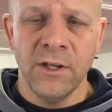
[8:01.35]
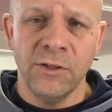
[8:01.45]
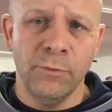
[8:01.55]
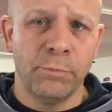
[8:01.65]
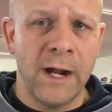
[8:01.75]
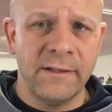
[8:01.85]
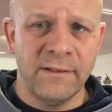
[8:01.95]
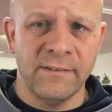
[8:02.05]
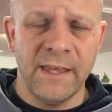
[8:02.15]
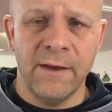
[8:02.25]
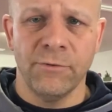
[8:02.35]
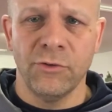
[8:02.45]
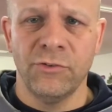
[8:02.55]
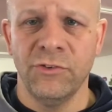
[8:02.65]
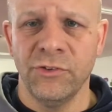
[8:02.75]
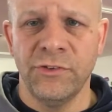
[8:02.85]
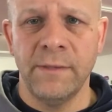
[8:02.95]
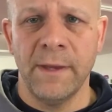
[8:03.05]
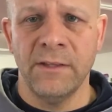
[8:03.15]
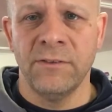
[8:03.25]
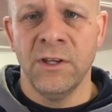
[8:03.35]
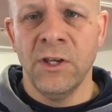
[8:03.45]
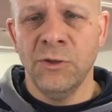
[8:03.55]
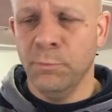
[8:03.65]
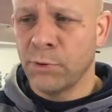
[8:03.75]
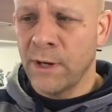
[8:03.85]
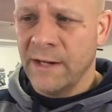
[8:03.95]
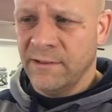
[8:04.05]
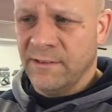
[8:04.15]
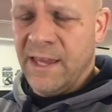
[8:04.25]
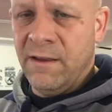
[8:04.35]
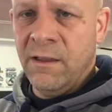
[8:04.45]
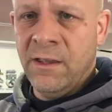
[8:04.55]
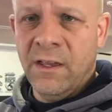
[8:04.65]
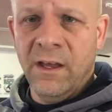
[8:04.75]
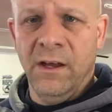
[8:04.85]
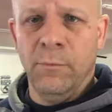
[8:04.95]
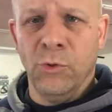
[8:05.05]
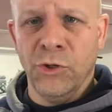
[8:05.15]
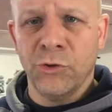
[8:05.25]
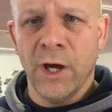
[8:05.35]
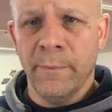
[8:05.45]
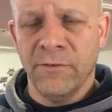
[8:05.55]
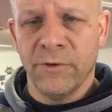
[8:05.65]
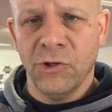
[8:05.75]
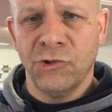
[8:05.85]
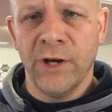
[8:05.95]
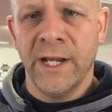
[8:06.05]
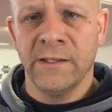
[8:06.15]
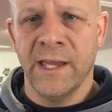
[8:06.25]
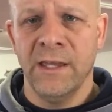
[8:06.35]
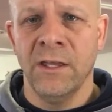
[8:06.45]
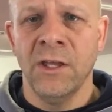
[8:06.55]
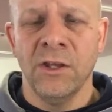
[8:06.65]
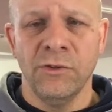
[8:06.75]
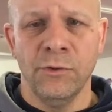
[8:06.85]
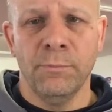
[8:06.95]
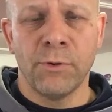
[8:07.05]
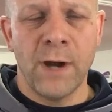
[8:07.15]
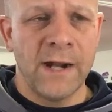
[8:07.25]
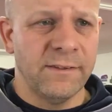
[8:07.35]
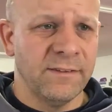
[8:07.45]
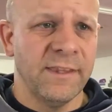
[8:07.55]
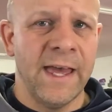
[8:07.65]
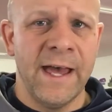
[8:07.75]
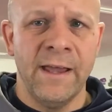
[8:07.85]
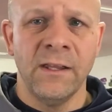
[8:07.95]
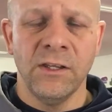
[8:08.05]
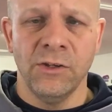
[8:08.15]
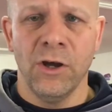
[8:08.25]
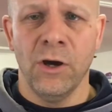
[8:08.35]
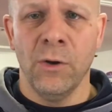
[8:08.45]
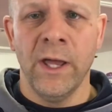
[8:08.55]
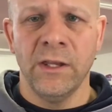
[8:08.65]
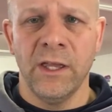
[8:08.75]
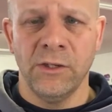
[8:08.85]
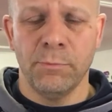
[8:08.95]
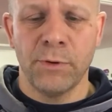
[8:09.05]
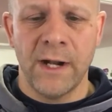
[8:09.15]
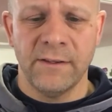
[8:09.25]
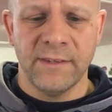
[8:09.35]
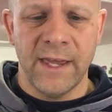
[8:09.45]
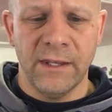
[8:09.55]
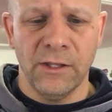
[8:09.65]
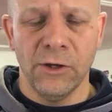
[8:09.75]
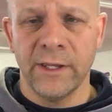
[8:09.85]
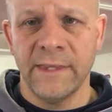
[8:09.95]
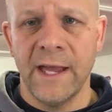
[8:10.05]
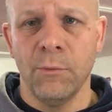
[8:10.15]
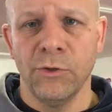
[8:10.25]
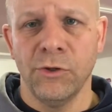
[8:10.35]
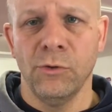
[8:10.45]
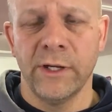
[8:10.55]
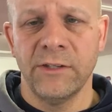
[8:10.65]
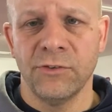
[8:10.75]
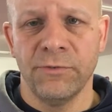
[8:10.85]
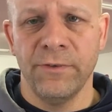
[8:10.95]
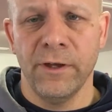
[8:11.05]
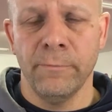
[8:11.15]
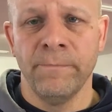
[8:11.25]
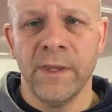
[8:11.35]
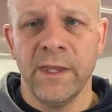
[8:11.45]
You practice that versus your teammates. You practice that when you come in for a training day. You practice that, and you practice that and look at that when you look at your film.